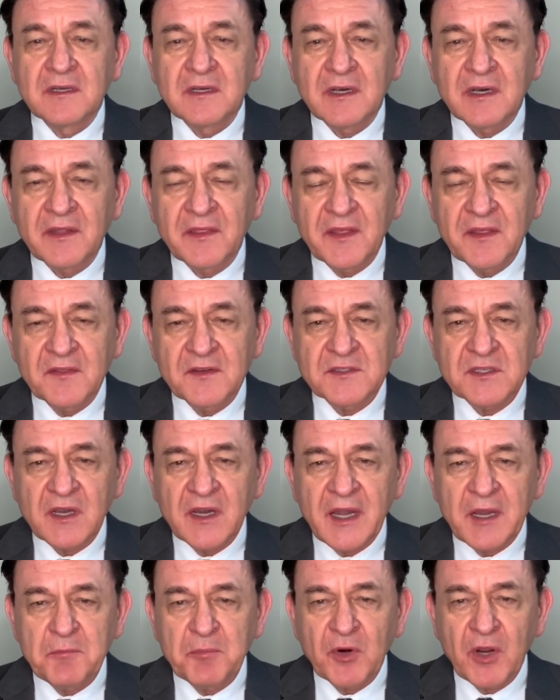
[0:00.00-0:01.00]
I think there's a
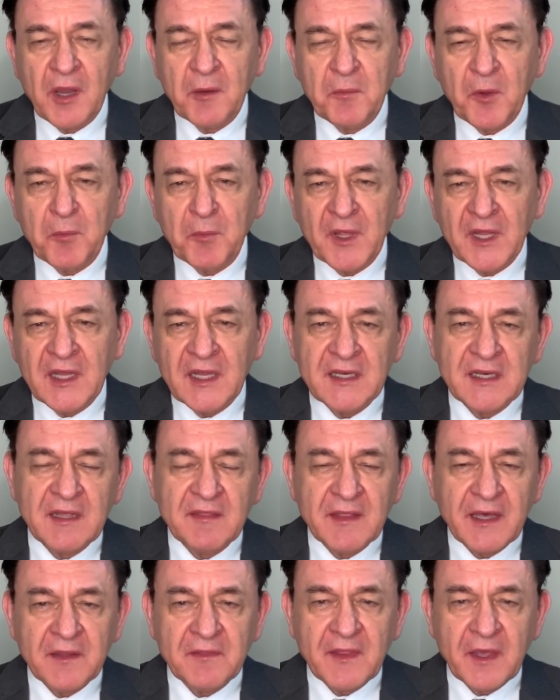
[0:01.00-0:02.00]
high
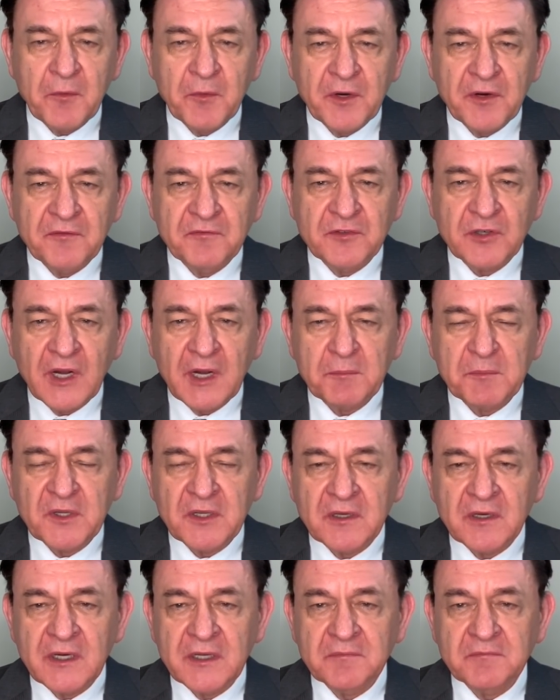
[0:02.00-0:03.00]
probability that they would have dropped
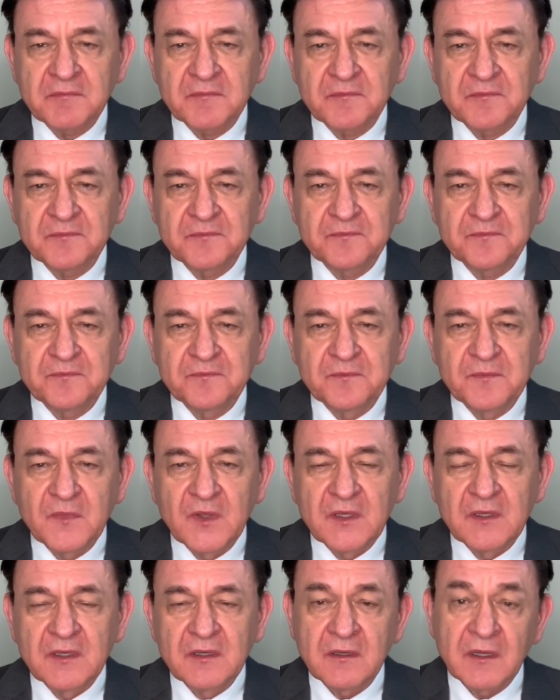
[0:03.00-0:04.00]
it on
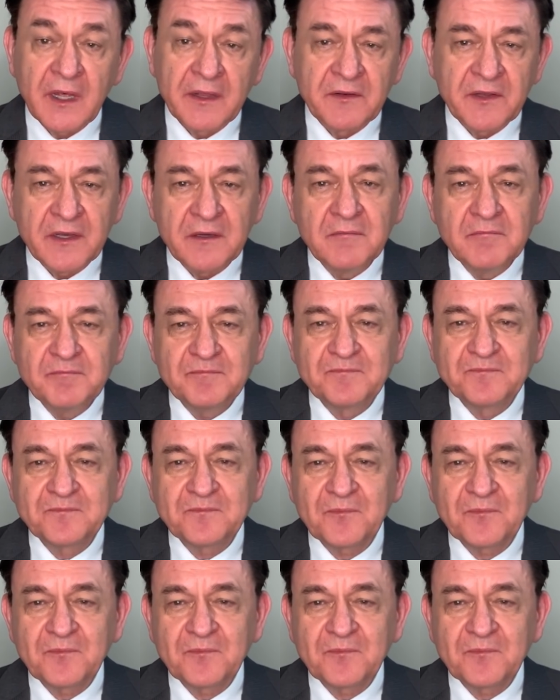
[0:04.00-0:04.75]
London.